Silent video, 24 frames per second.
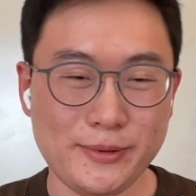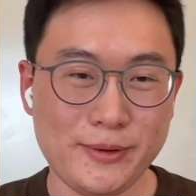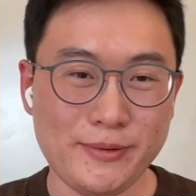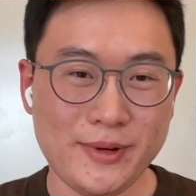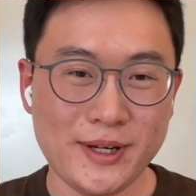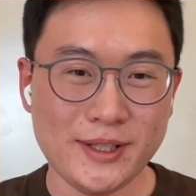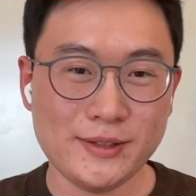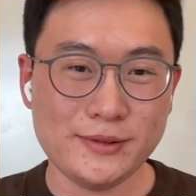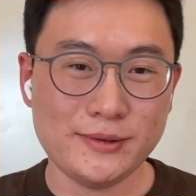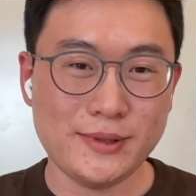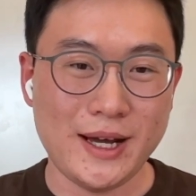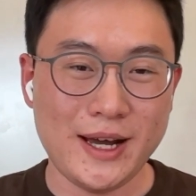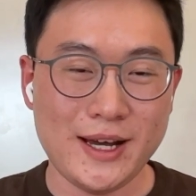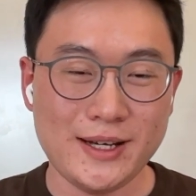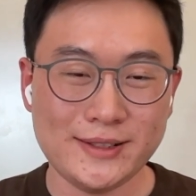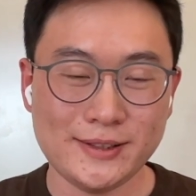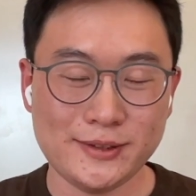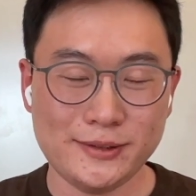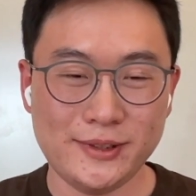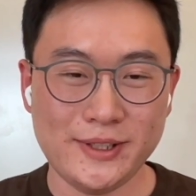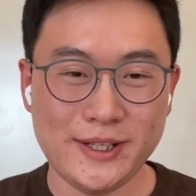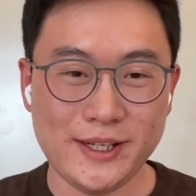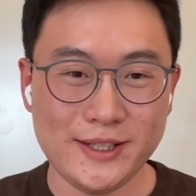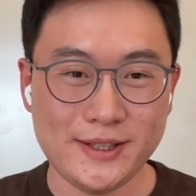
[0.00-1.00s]
we want to
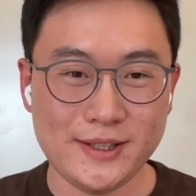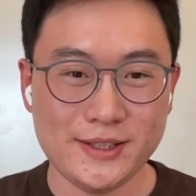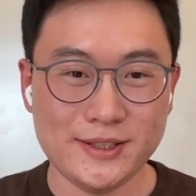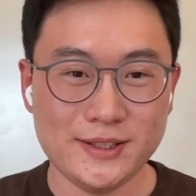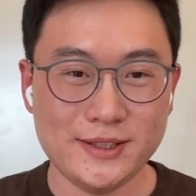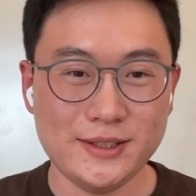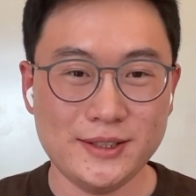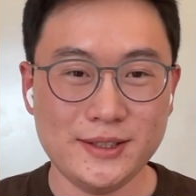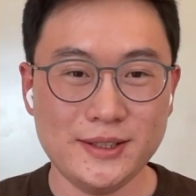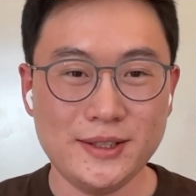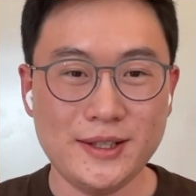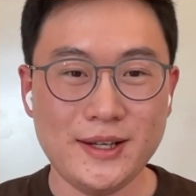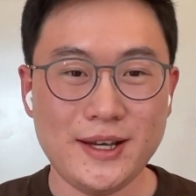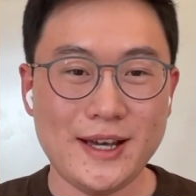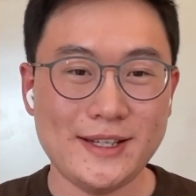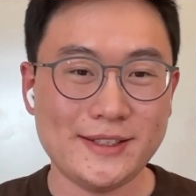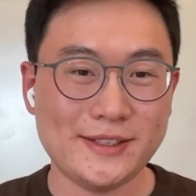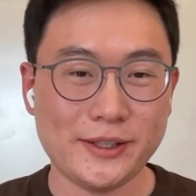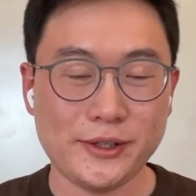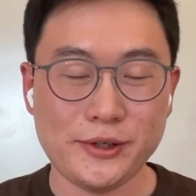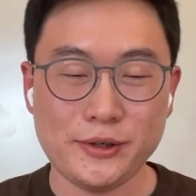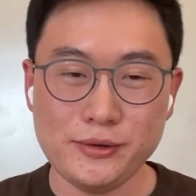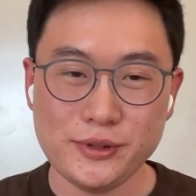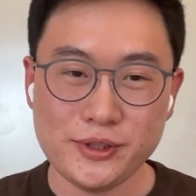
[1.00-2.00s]
isolate the
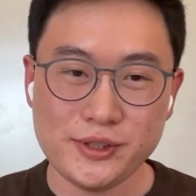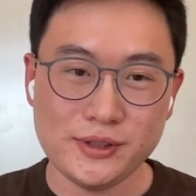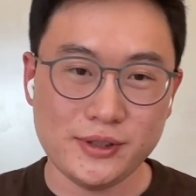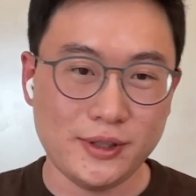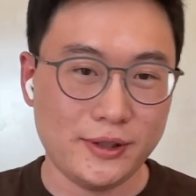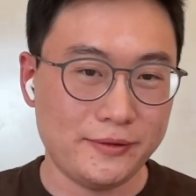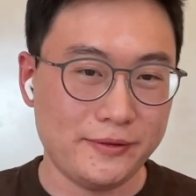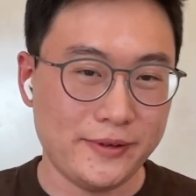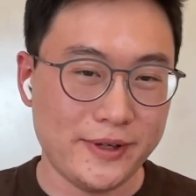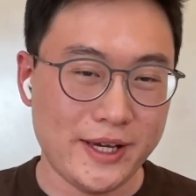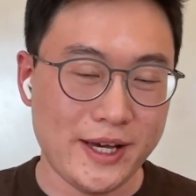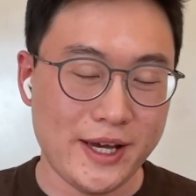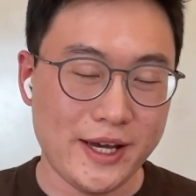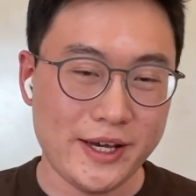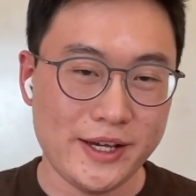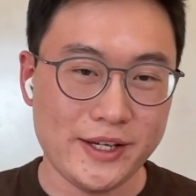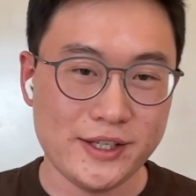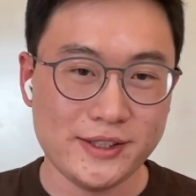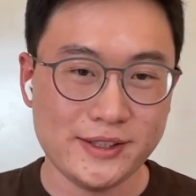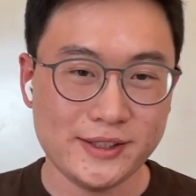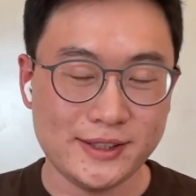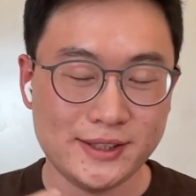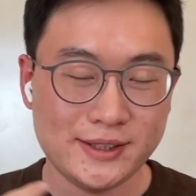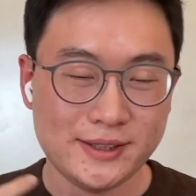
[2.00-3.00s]
execution of AI
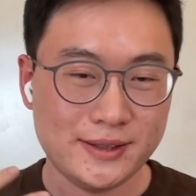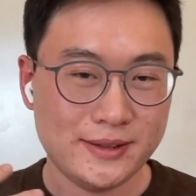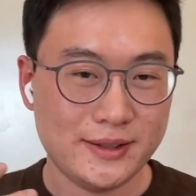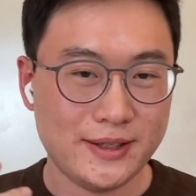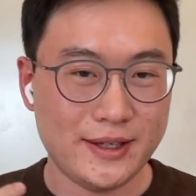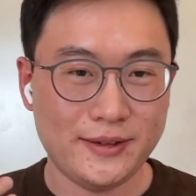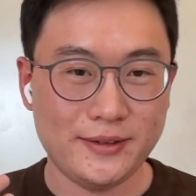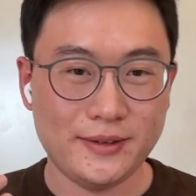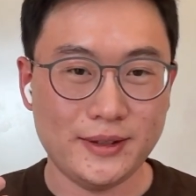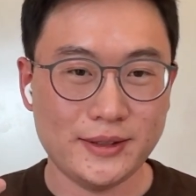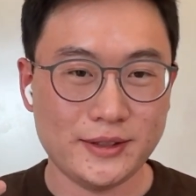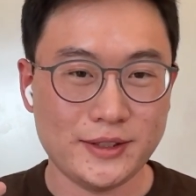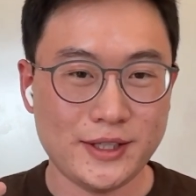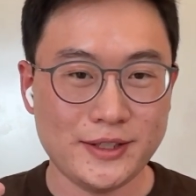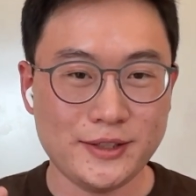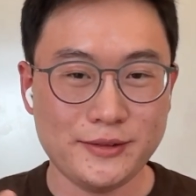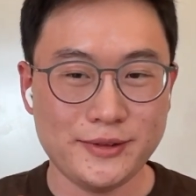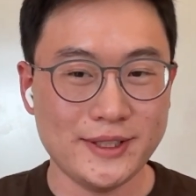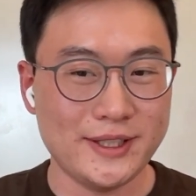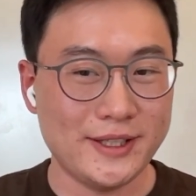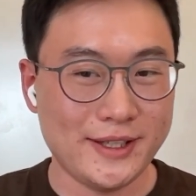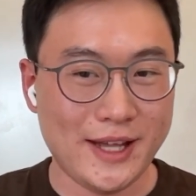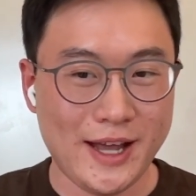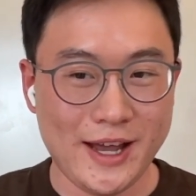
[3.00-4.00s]
agents'
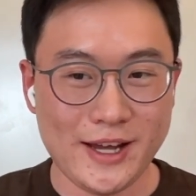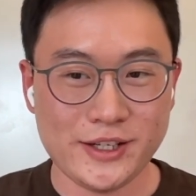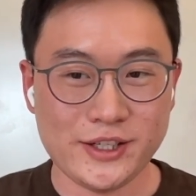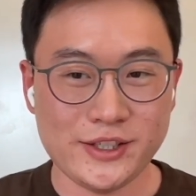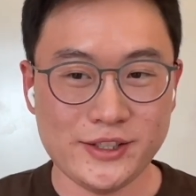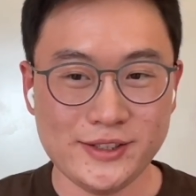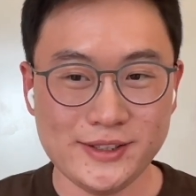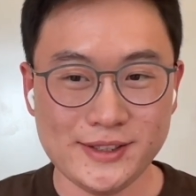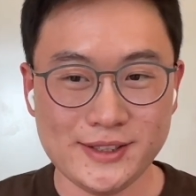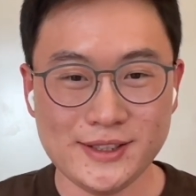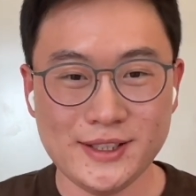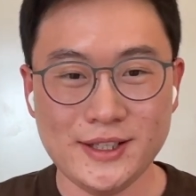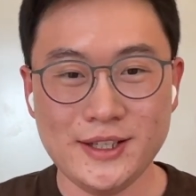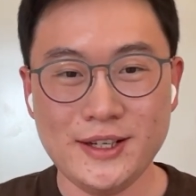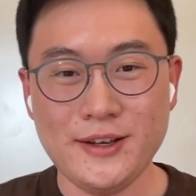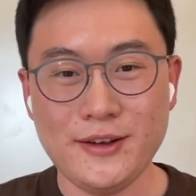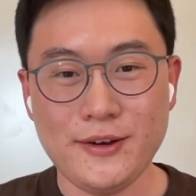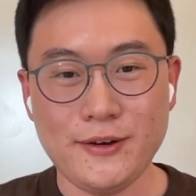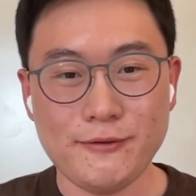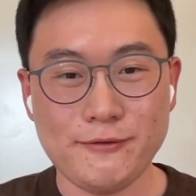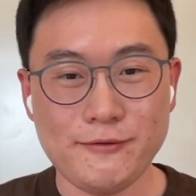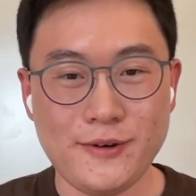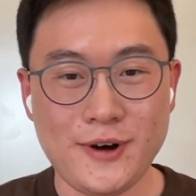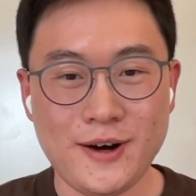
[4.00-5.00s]
generated actions
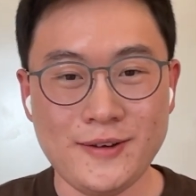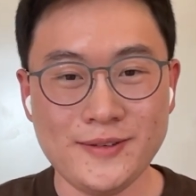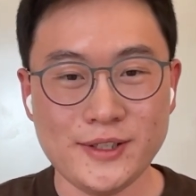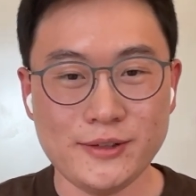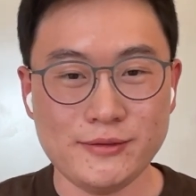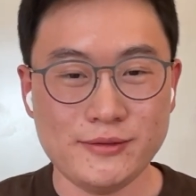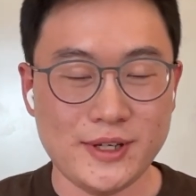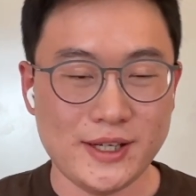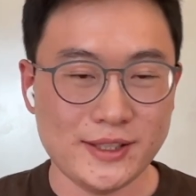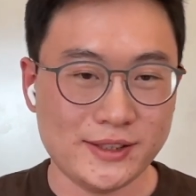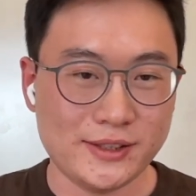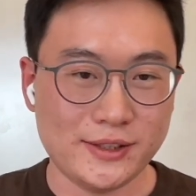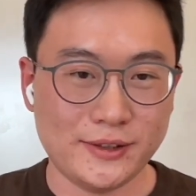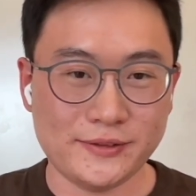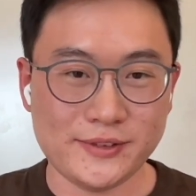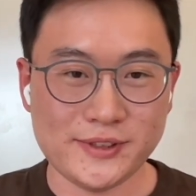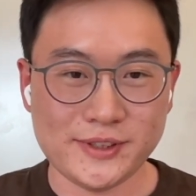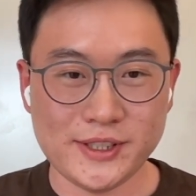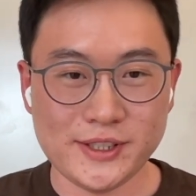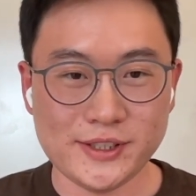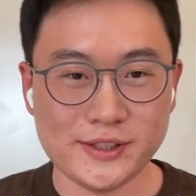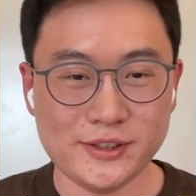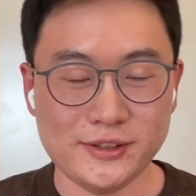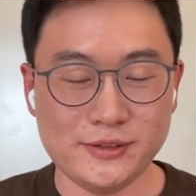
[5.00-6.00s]
from the rest of
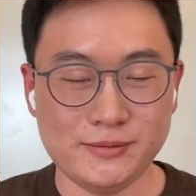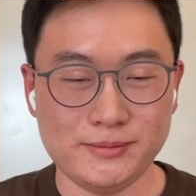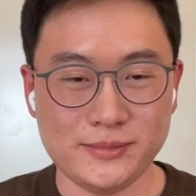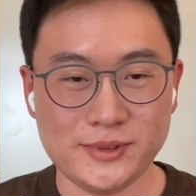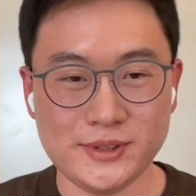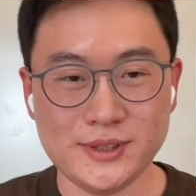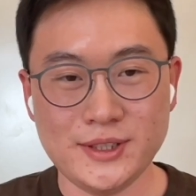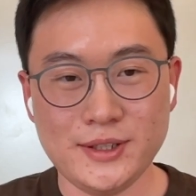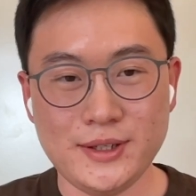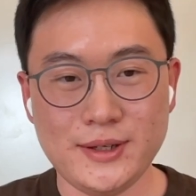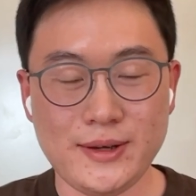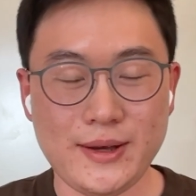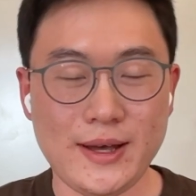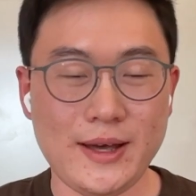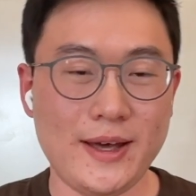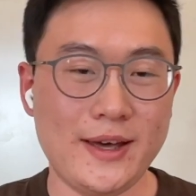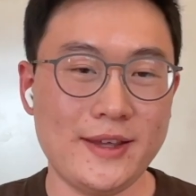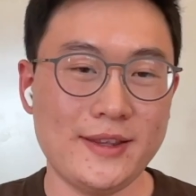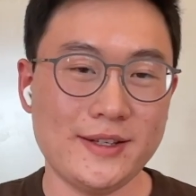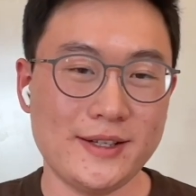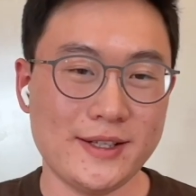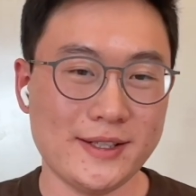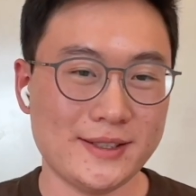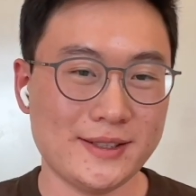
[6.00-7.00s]
systems.
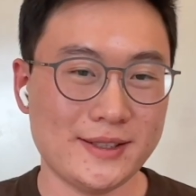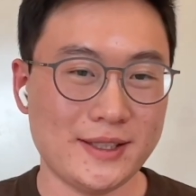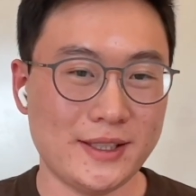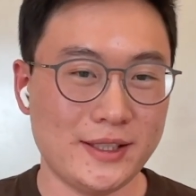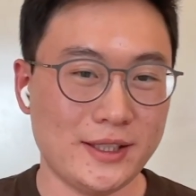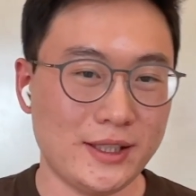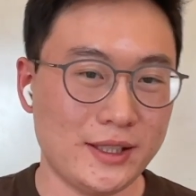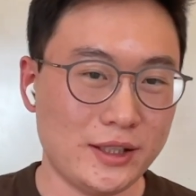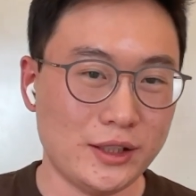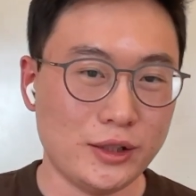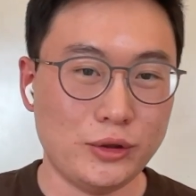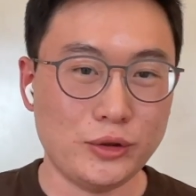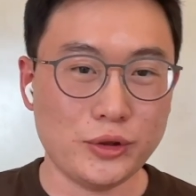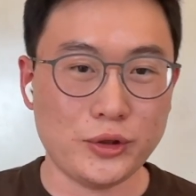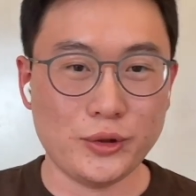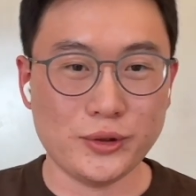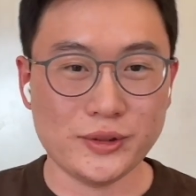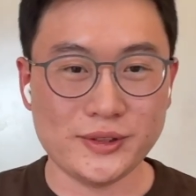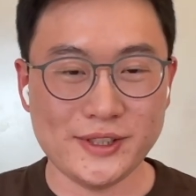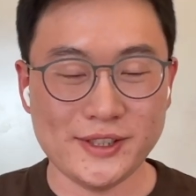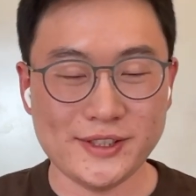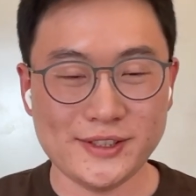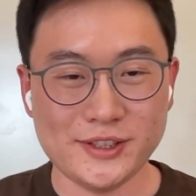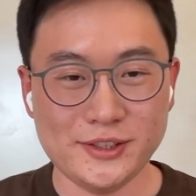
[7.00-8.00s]
Either it's a
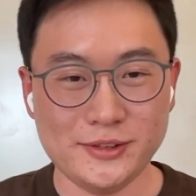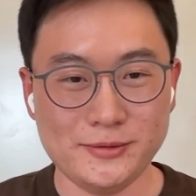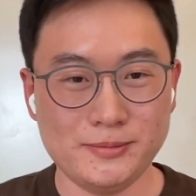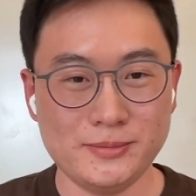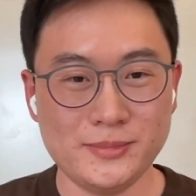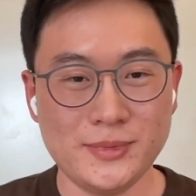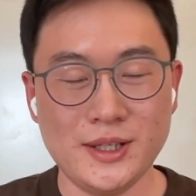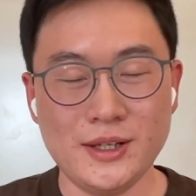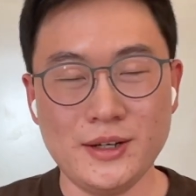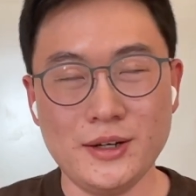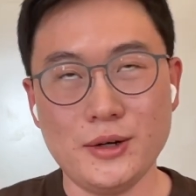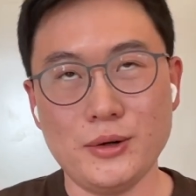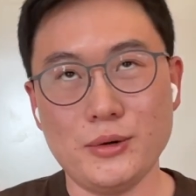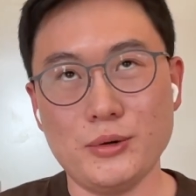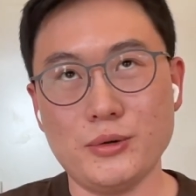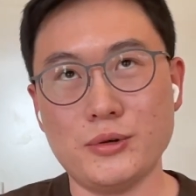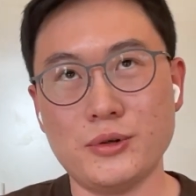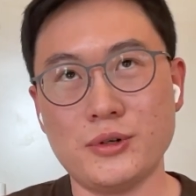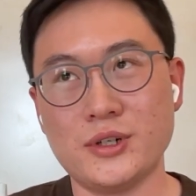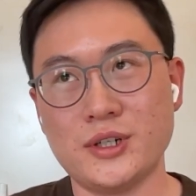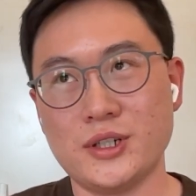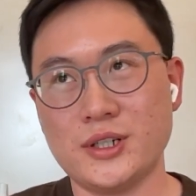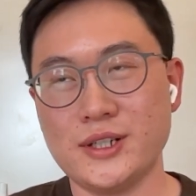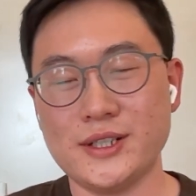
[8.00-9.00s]
local system
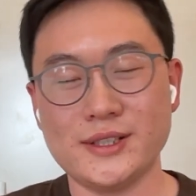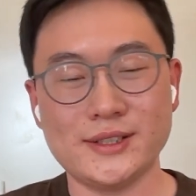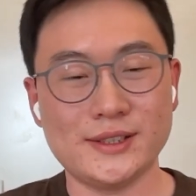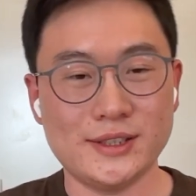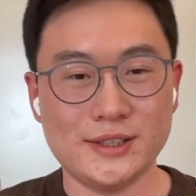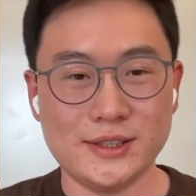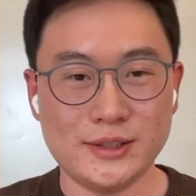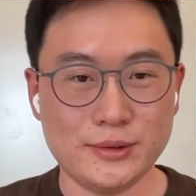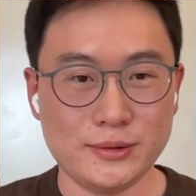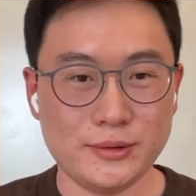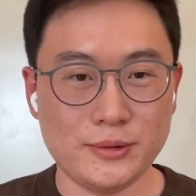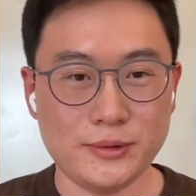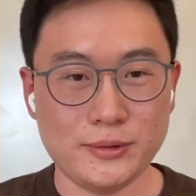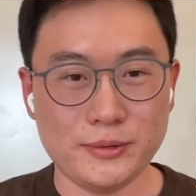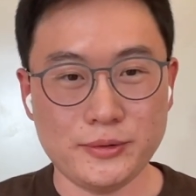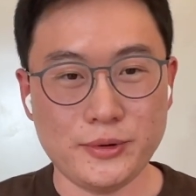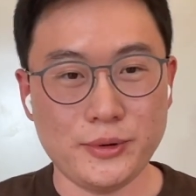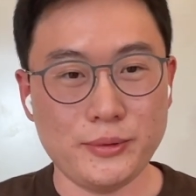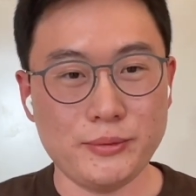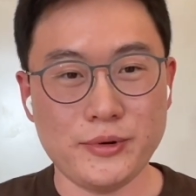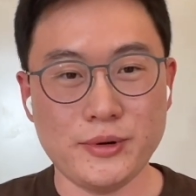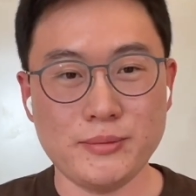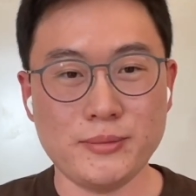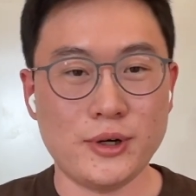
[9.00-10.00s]
or it's a
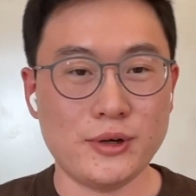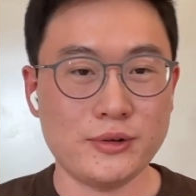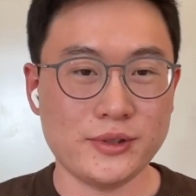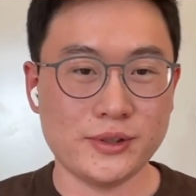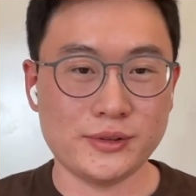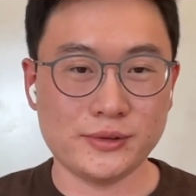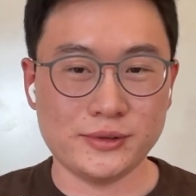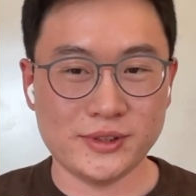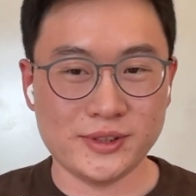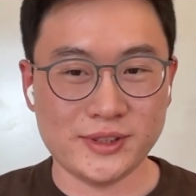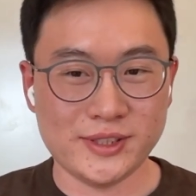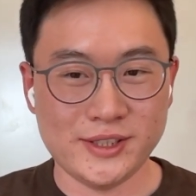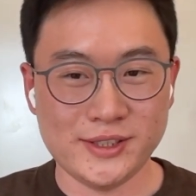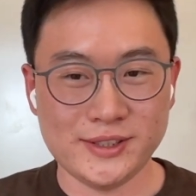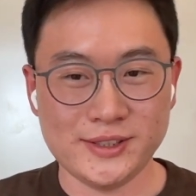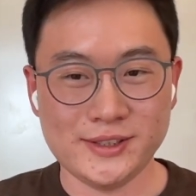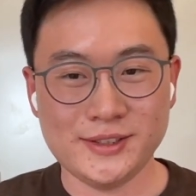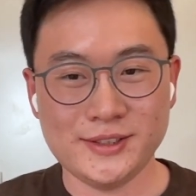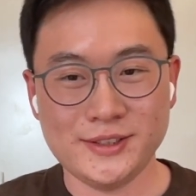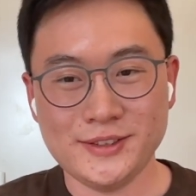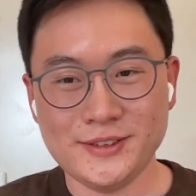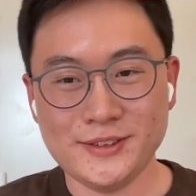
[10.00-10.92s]
remote resources.